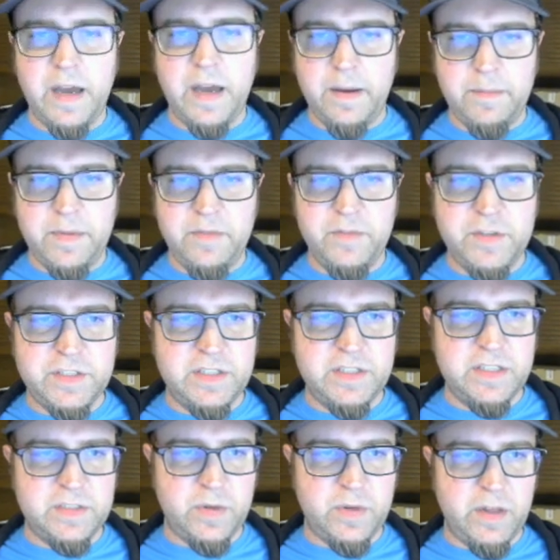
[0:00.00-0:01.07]
I'm confusing
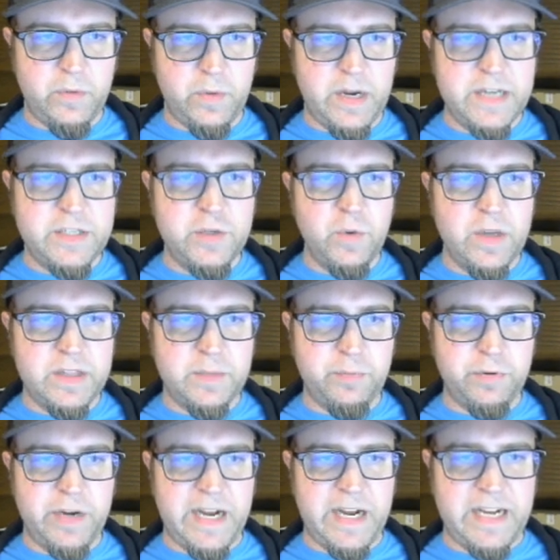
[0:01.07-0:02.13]
this with another one. I do want the
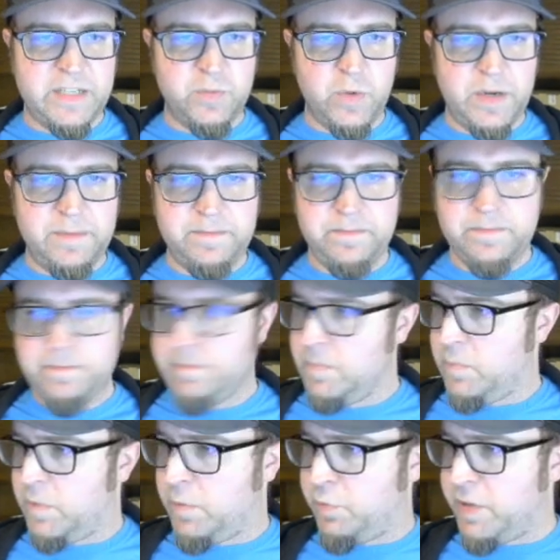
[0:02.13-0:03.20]
Preact one.
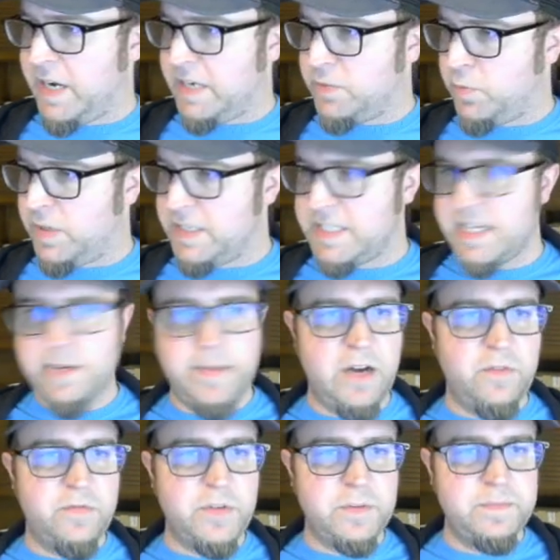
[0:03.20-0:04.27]
The Preact one is going to be
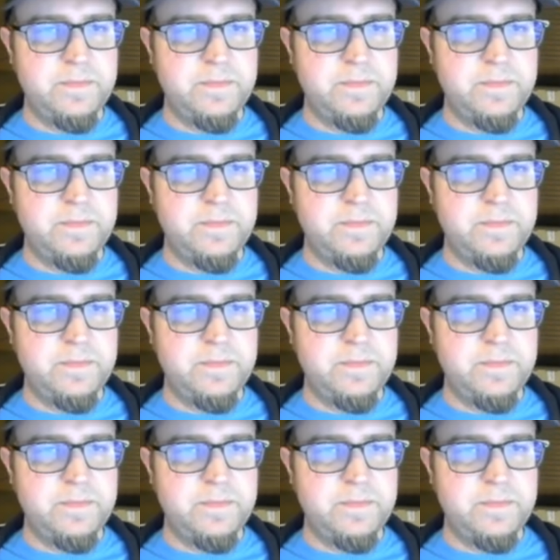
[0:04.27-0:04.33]
helpful.